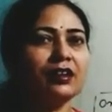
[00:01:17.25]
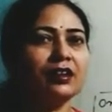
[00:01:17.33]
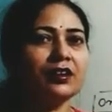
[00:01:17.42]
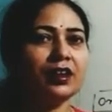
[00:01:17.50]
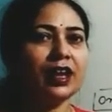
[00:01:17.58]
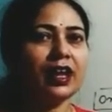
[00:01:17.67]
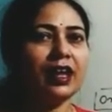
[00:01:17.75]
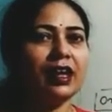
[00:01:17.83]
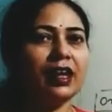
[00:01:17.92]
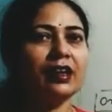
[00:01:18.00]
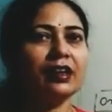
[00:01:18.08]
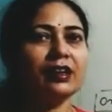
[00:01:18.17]
Re,
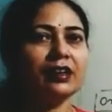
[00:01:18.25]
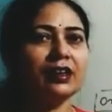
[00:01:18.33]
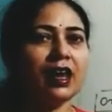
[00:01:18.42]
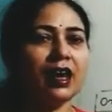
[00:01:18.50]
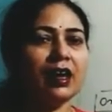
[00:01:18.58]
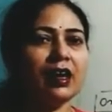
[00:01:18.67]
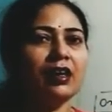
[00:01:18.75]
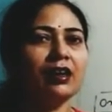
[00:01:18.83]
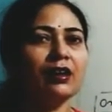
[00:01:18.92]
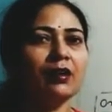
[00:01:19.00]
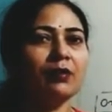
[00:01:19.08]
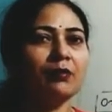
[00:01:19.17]
Ga,
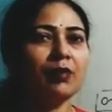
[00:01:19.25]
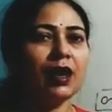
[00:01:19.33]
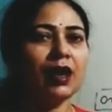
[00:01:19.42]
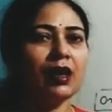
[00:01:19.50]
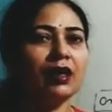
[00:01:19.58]
Ma,